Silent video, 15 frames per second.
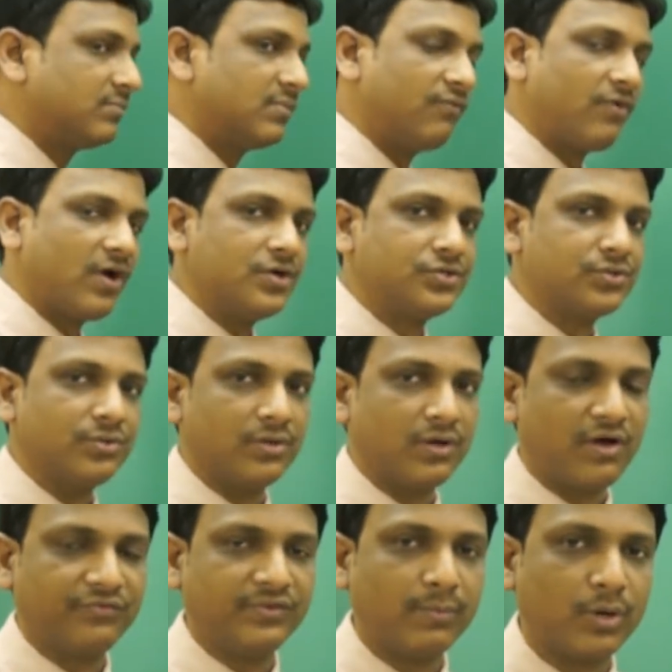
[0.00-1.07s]
of control
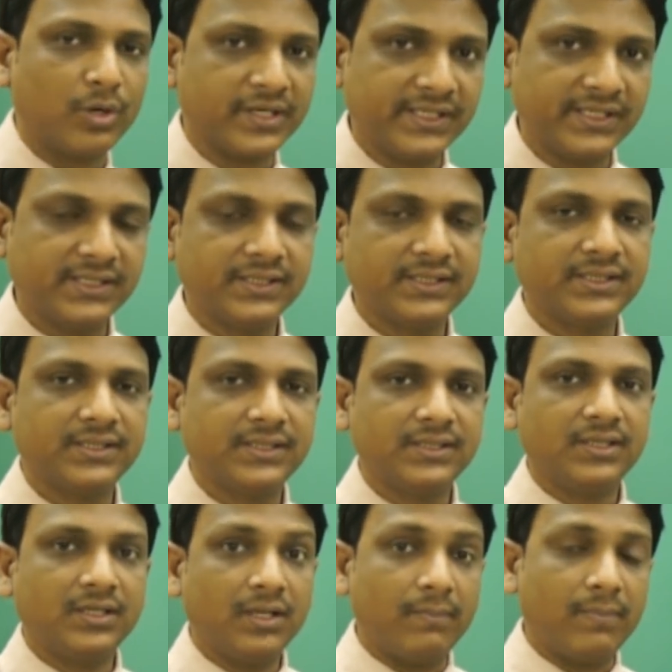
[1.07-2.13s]
of the body
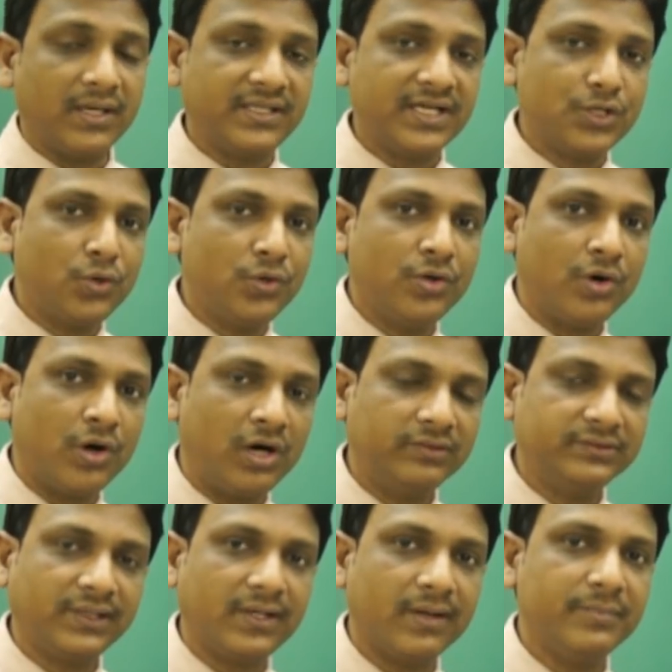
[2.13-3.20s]
but they don't know
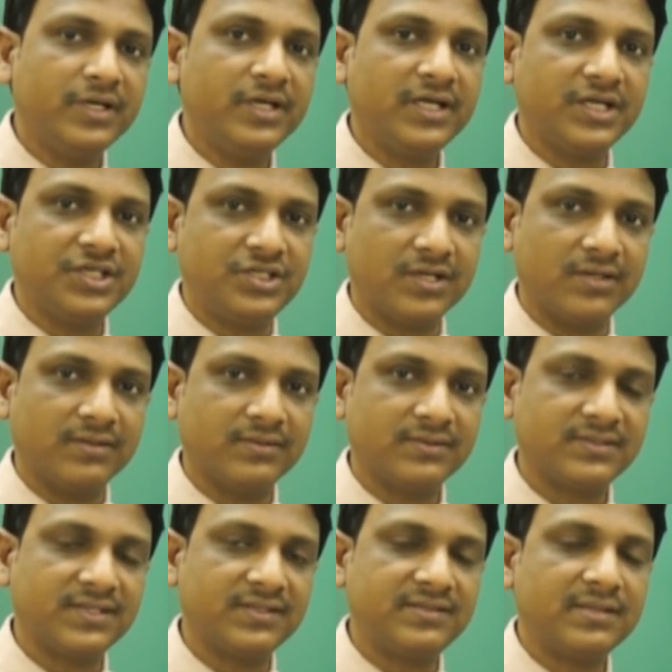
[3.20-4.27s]
how the communication
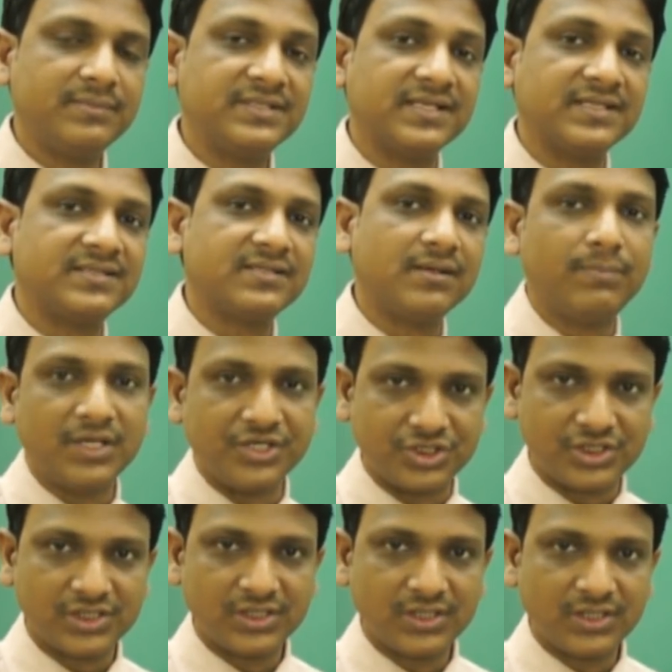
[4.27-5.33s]
system is
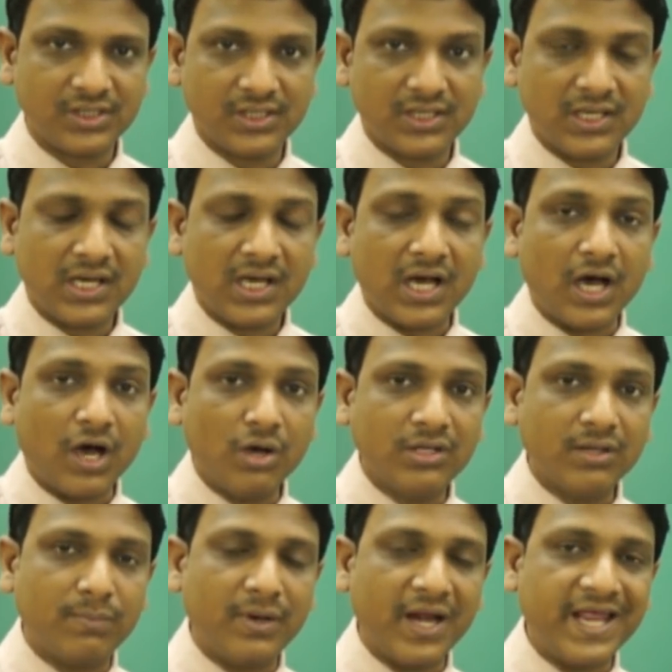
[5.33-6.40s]
established, how
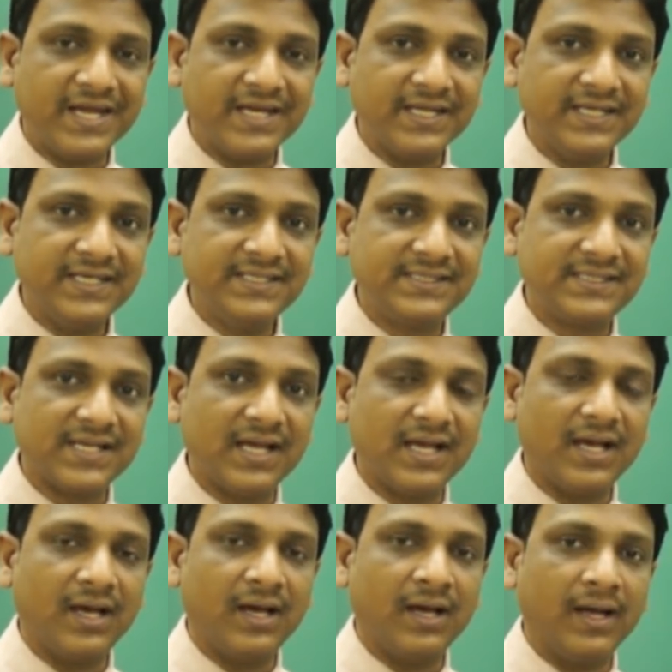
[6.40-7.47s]
the brain is
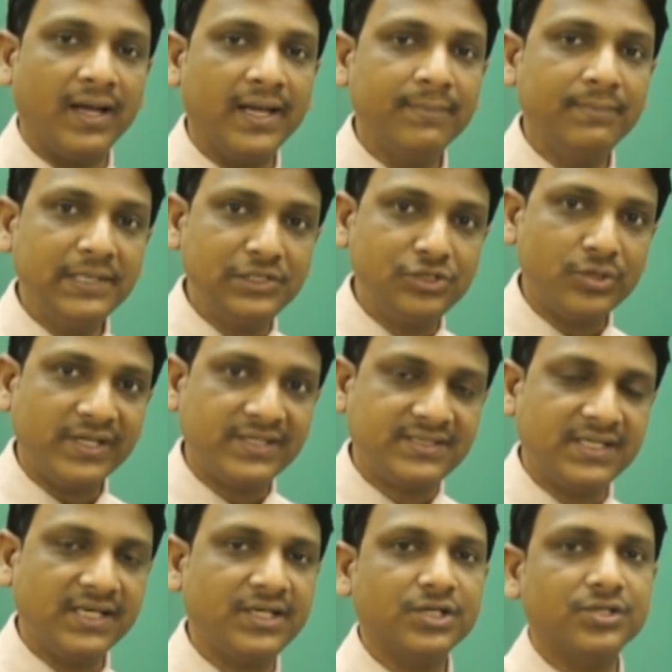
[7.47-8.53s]
uh, able to
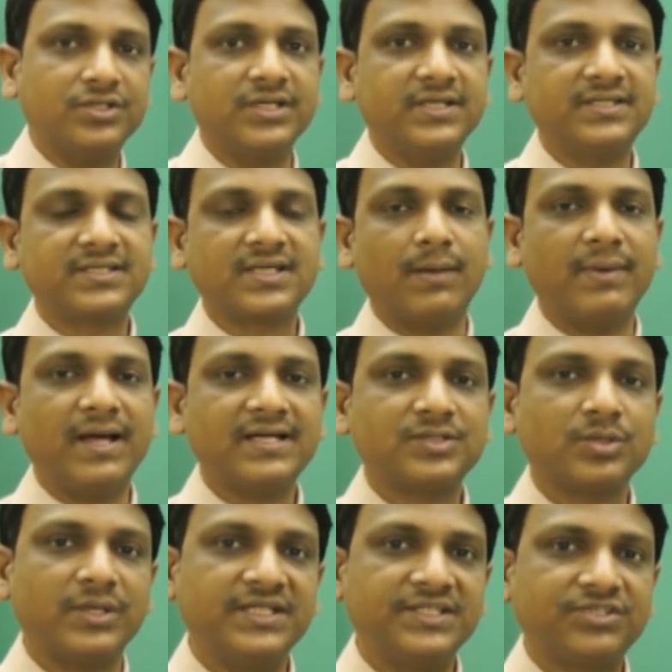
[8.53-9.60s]
execute its
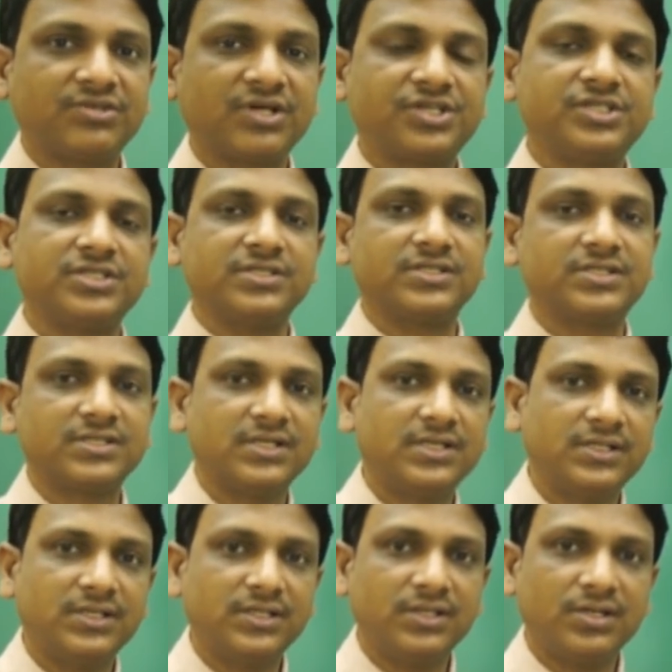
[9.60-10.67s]
commands or instructions.
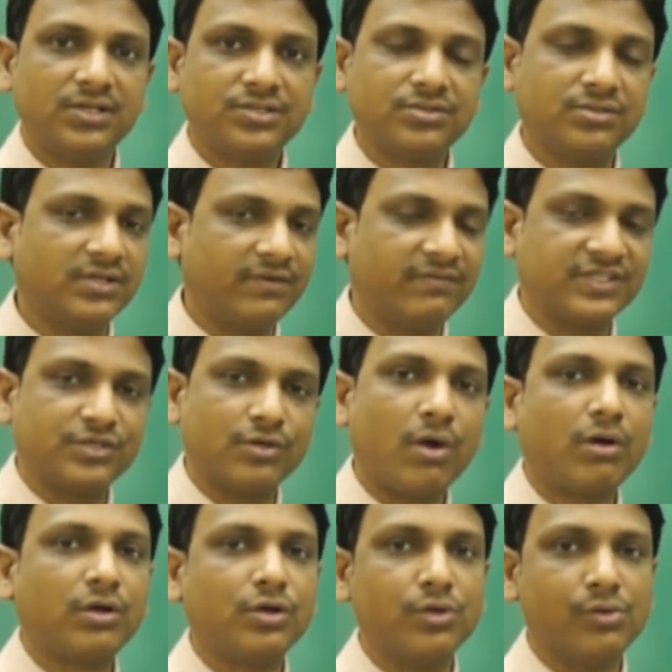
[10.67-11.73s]
So that was
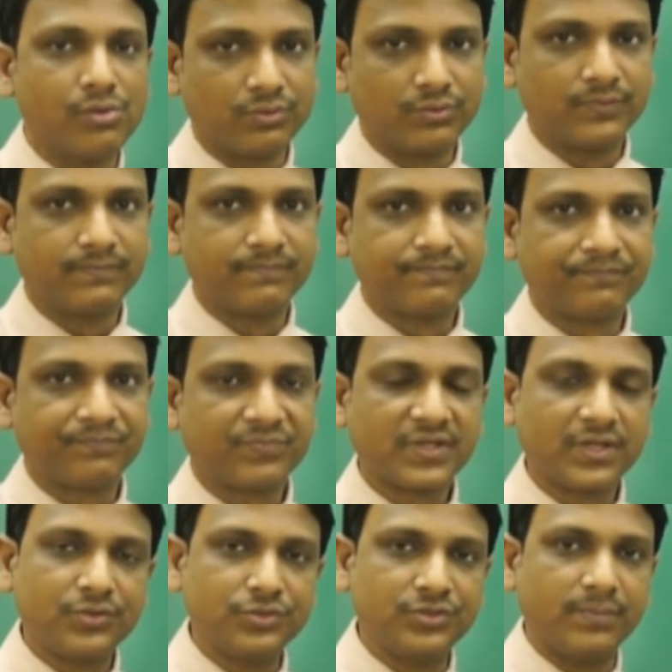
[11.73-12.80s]
not known
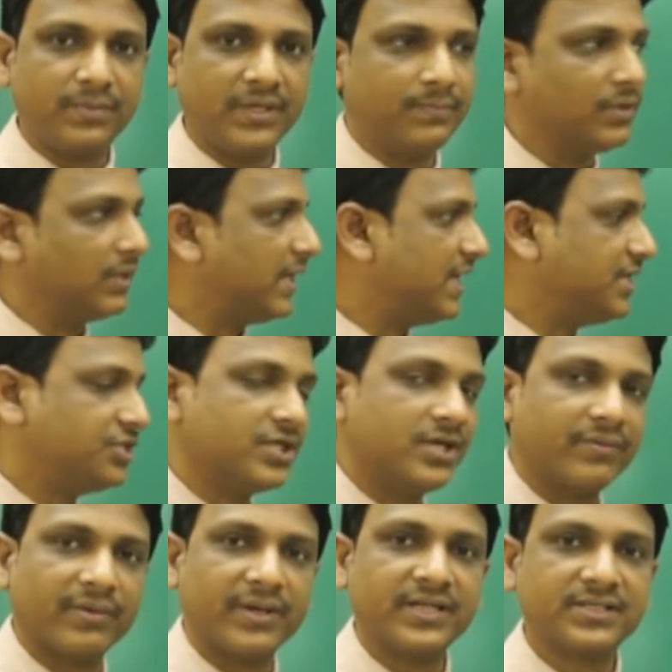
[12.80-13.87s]
to the people,
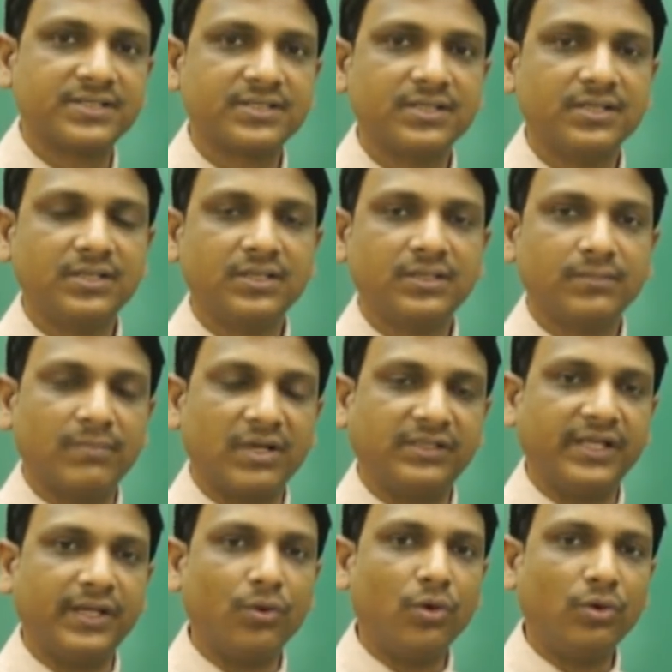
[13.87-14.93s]
ancient Greeks. But
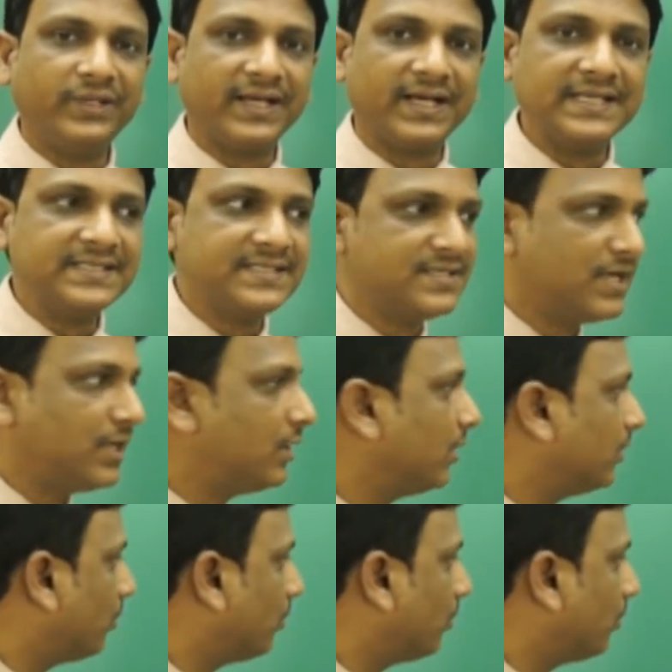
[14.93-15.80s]
they know they considered